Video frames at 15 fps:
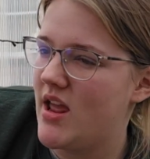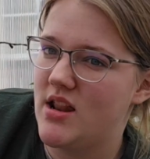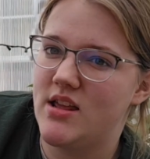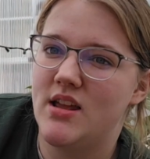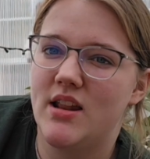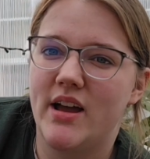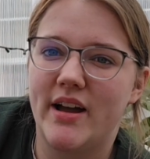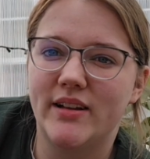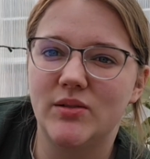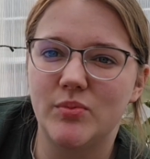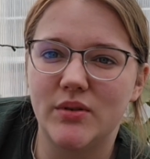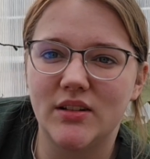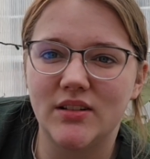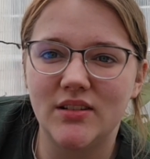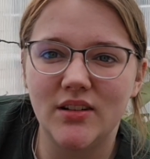and it has
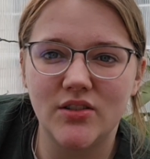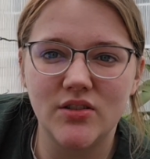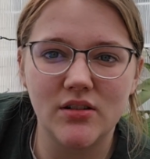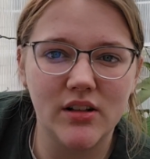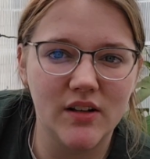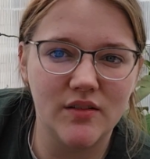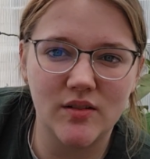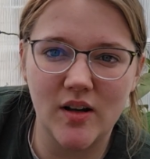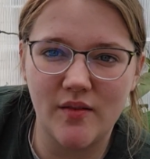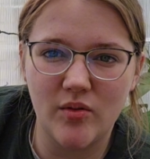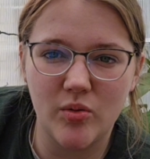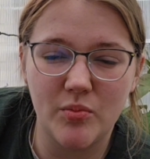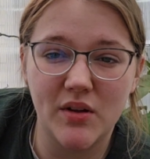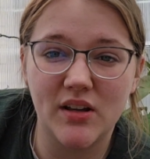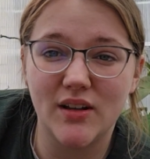been such a
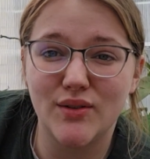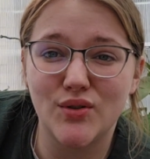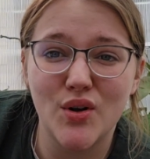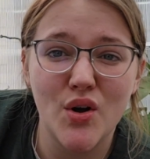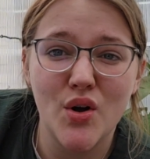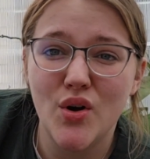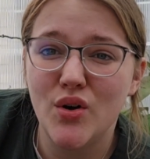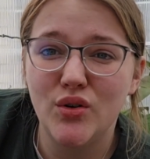lifesaver because